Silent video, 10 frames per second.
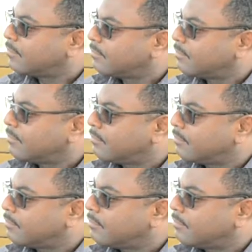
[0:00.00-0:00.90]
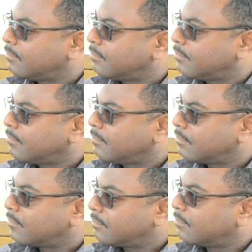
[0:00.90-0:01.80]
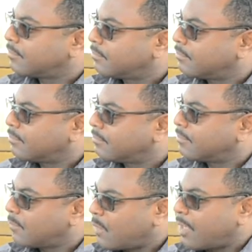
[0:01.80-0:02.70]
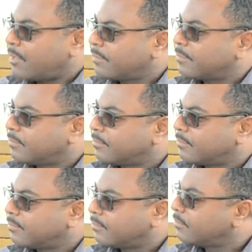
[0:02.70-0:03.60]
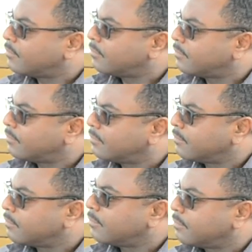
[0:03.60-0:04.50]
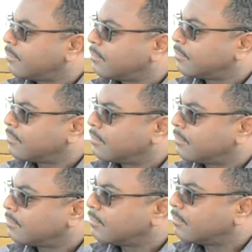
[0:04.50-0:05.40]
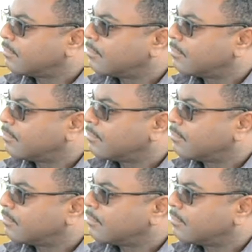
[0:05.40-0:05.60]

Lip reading: No words are spoken by the person on screen.